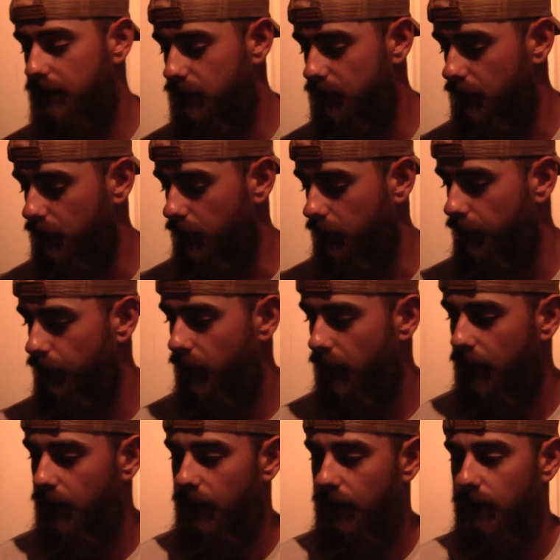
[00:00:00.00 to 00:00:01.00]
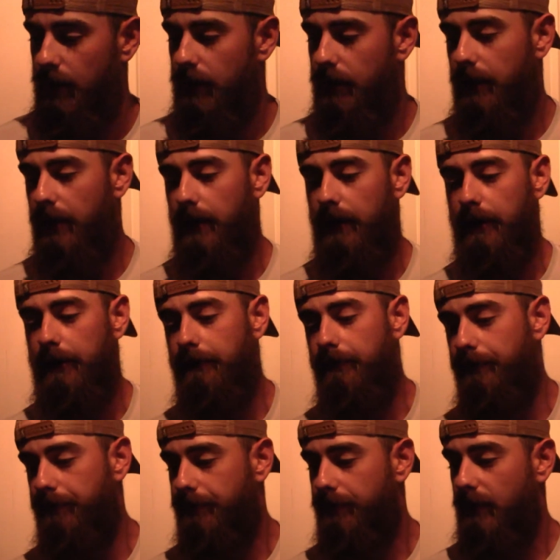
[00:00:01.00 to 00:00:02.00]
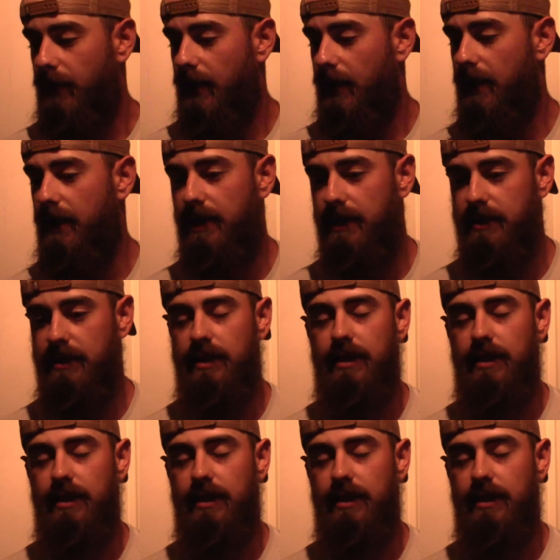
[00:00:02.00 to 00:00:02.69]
So it is